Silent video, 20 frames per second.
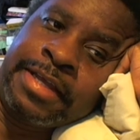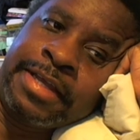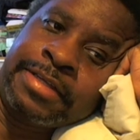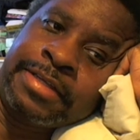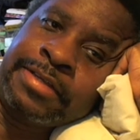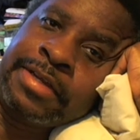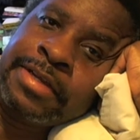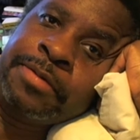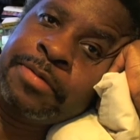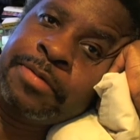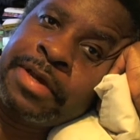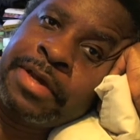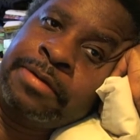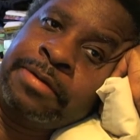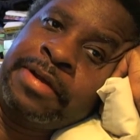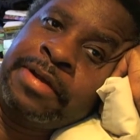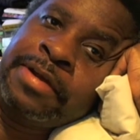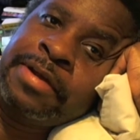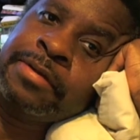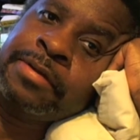So that way I
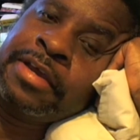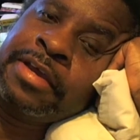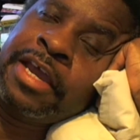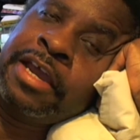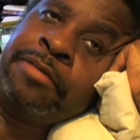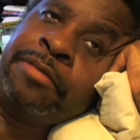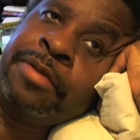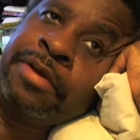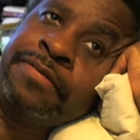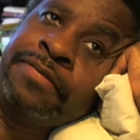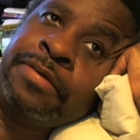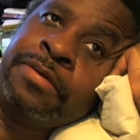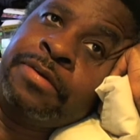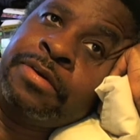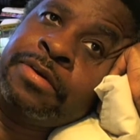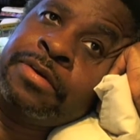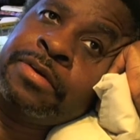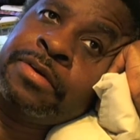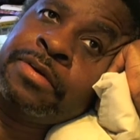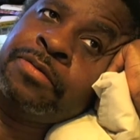don't have to carry my phone
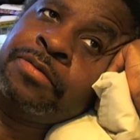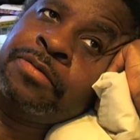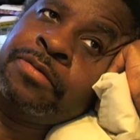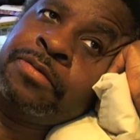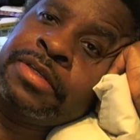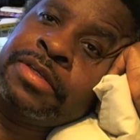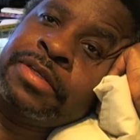around with me,